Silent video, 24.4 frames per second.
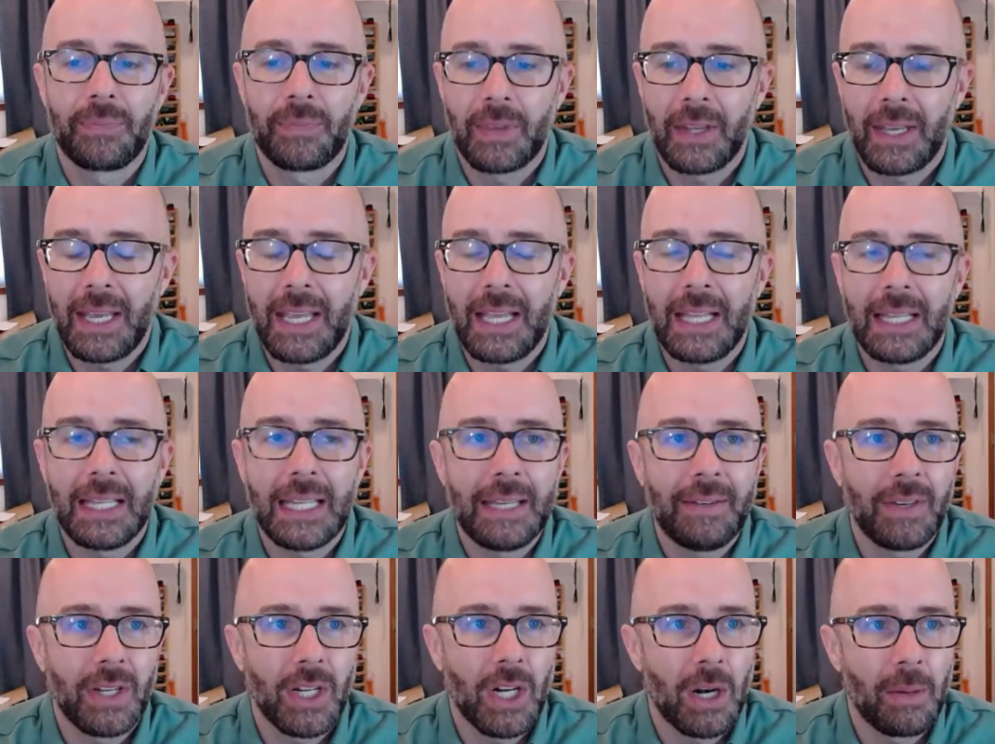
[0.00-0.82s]
Heat
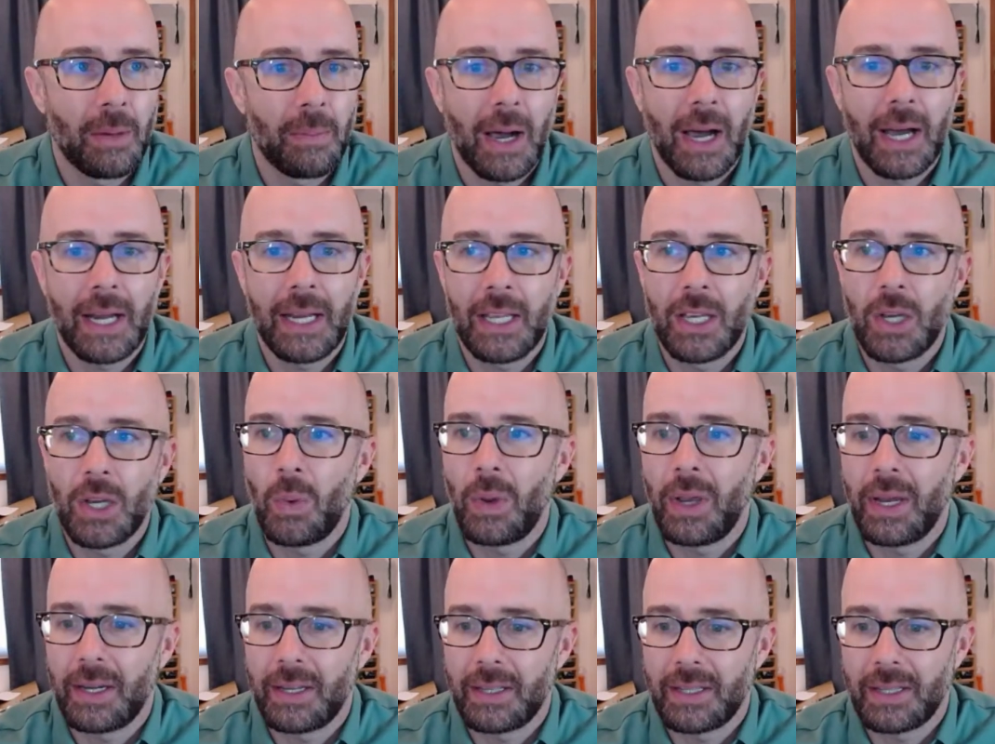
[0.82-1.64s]
leaving our body,
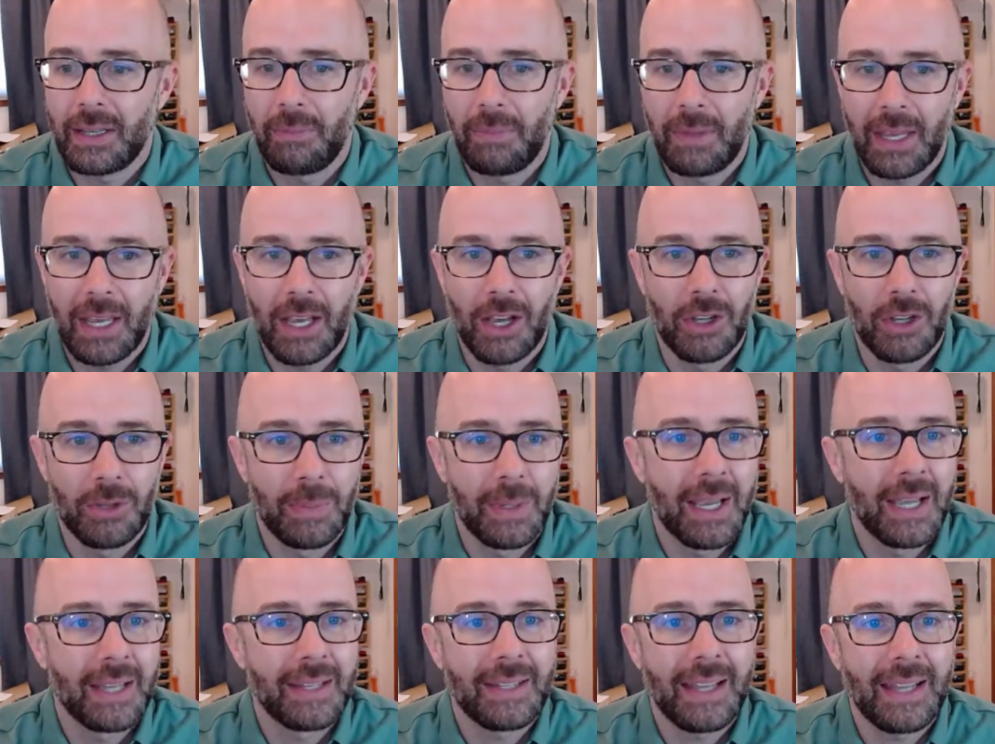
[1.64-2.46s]
going into something else
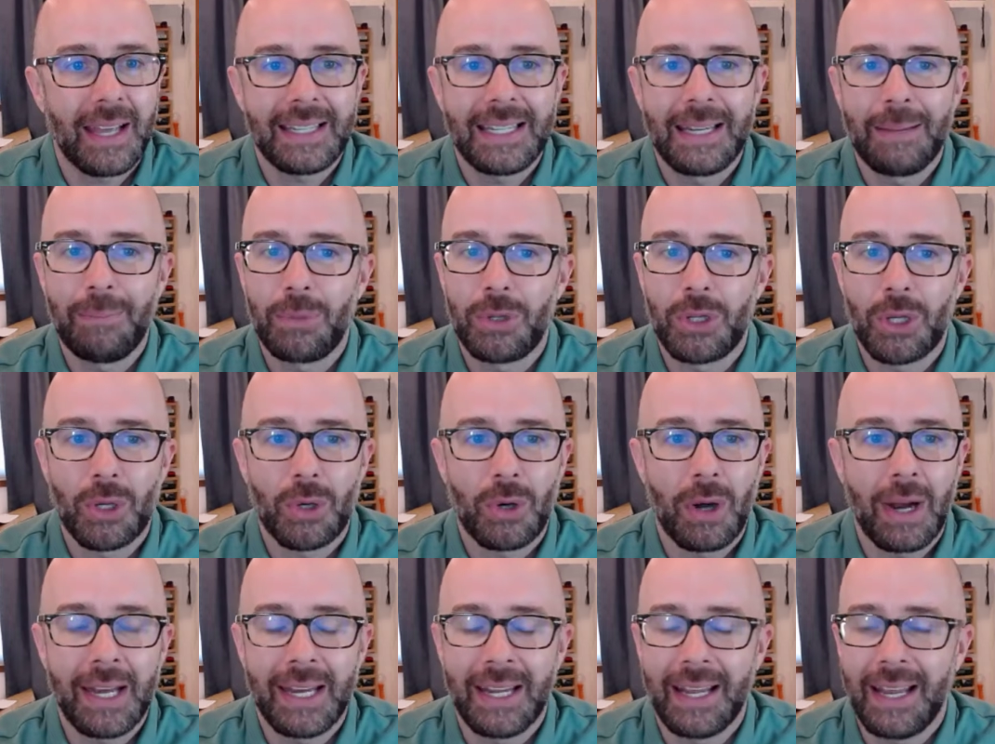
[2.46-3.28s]
because of that temperature
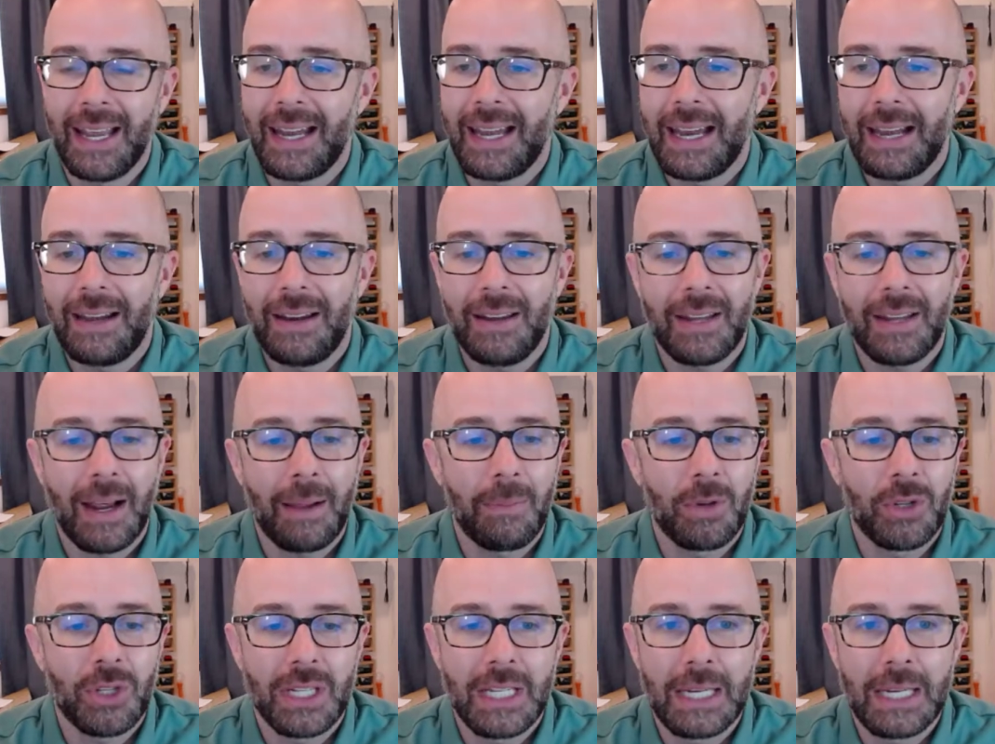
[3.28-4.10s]
gradient. And anytime
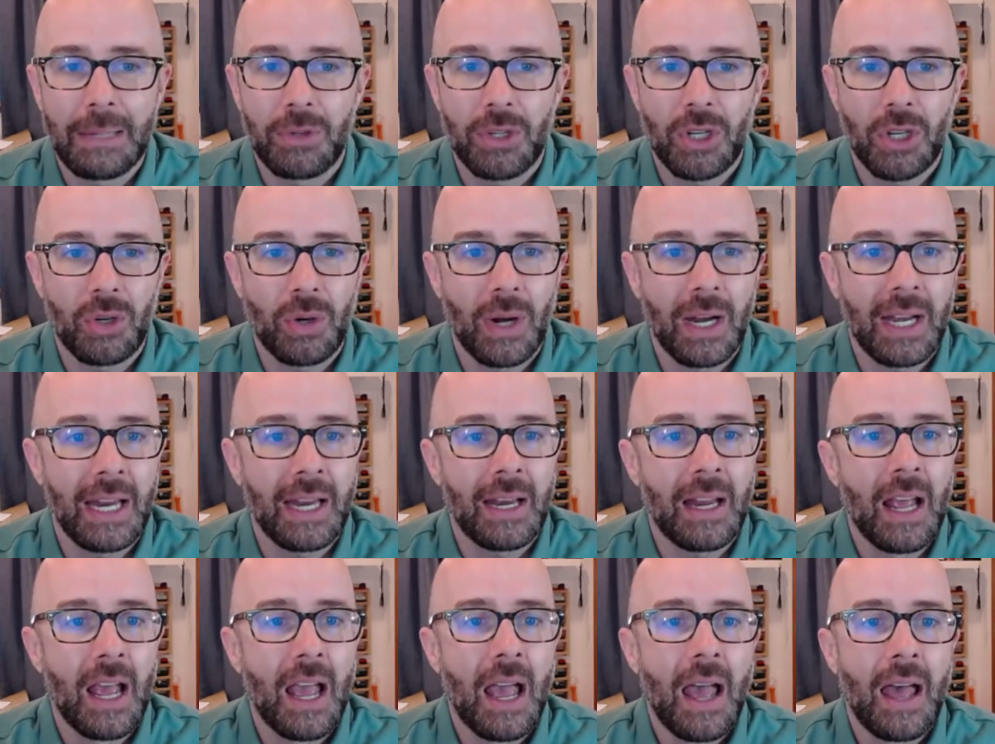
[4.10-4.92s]
there's a temperature
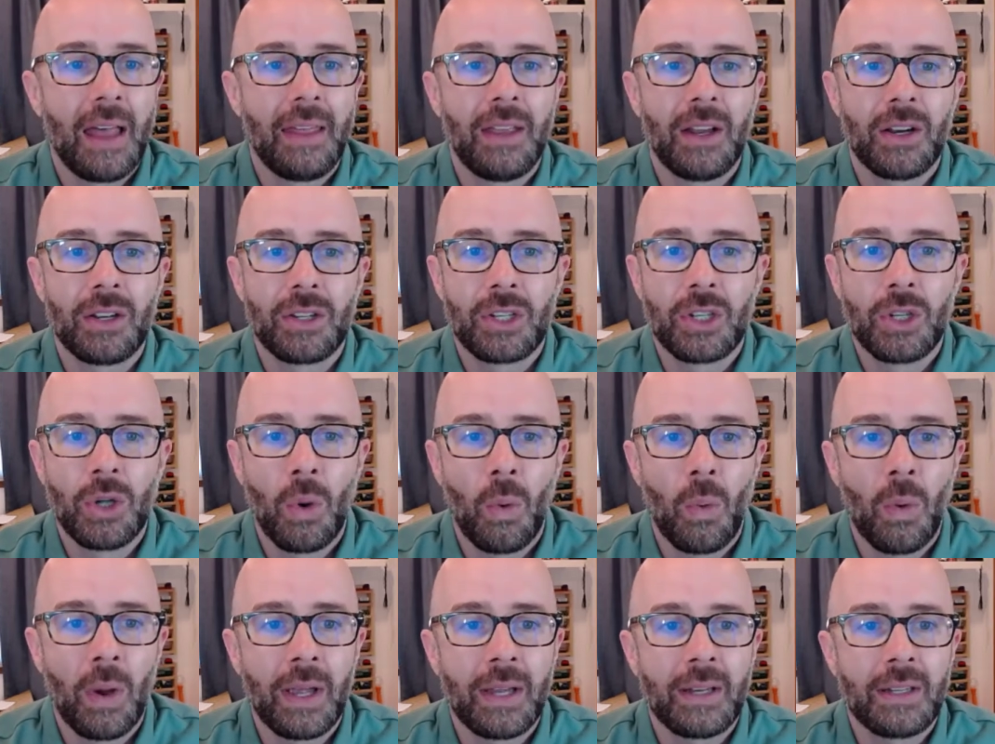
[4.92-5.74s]
gradient, there's
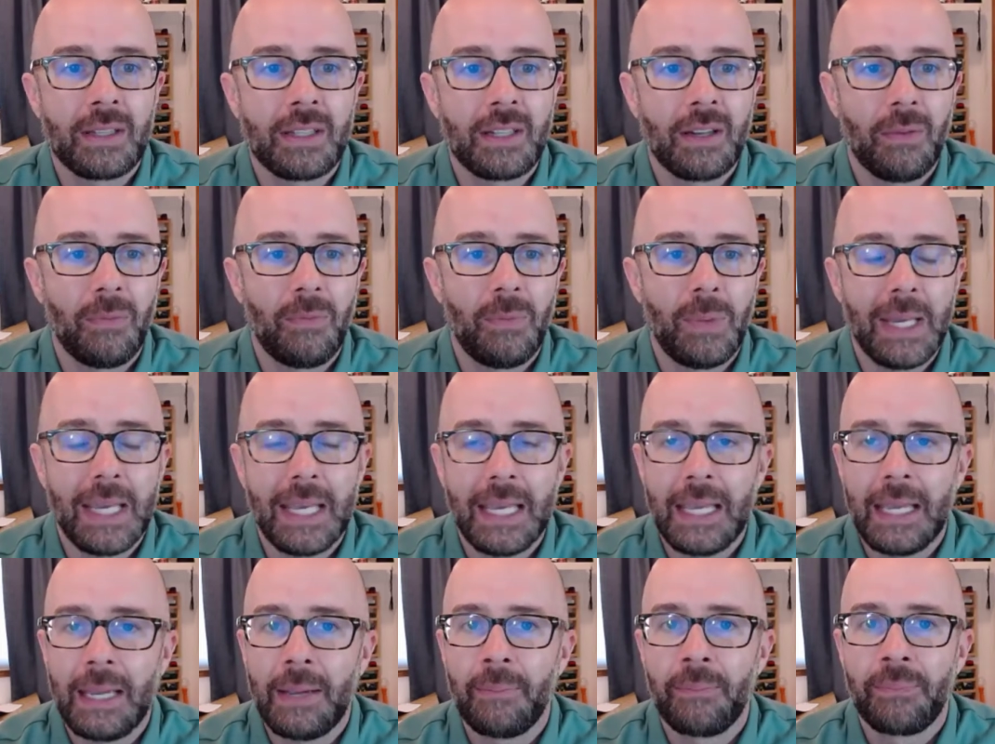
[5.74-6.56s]
going to
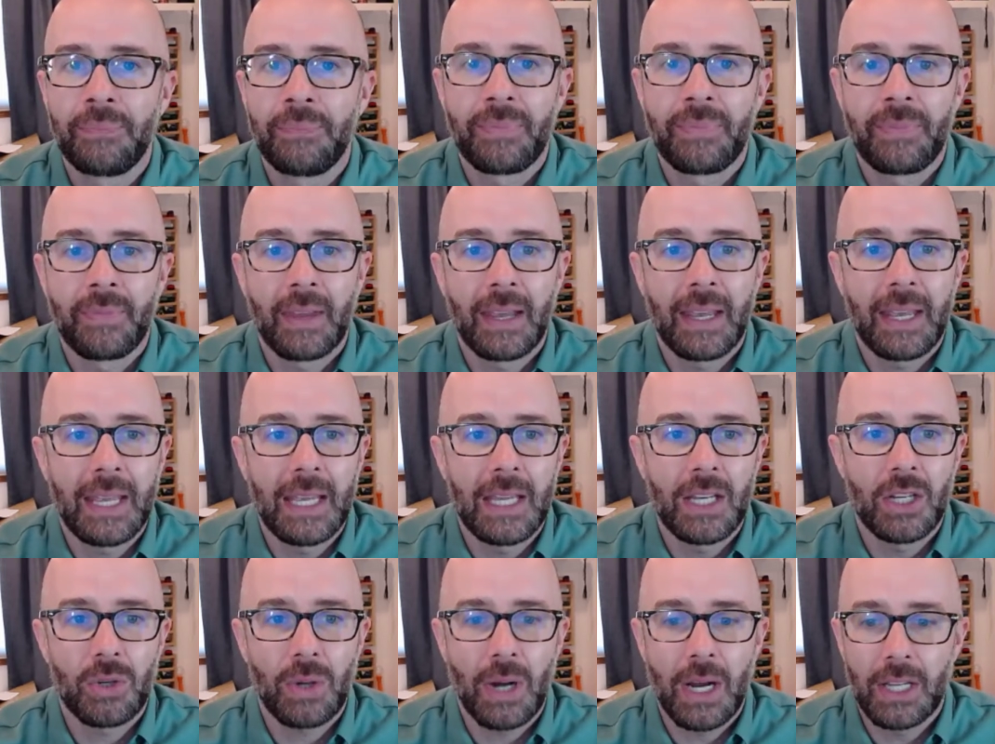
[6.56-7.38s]
be
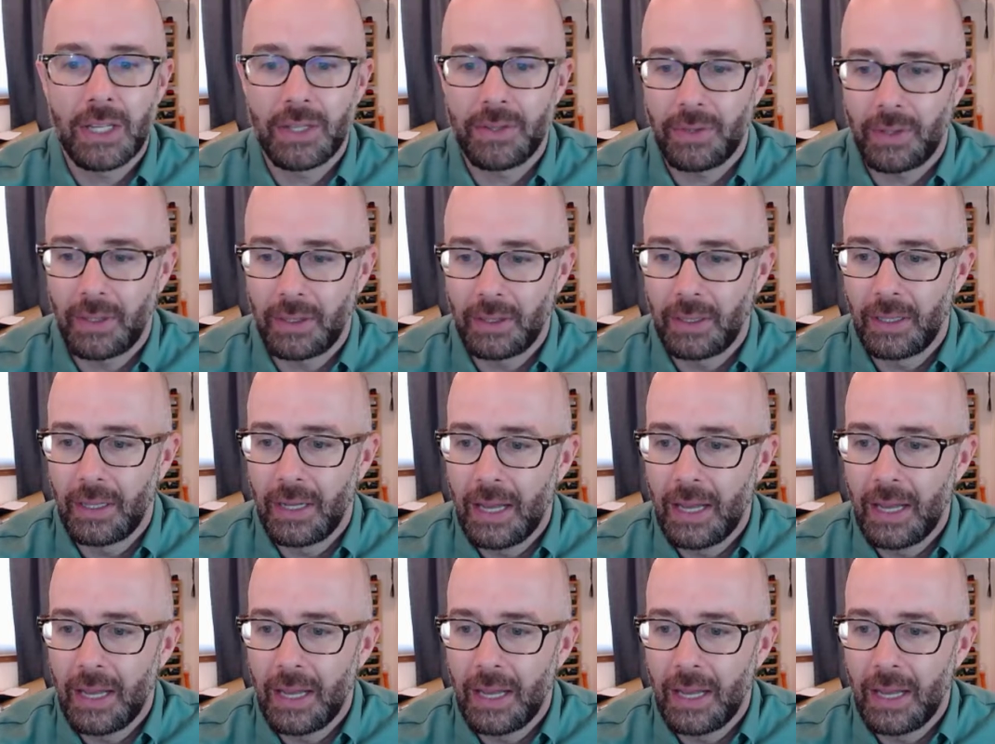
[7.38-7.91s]
heat transfer.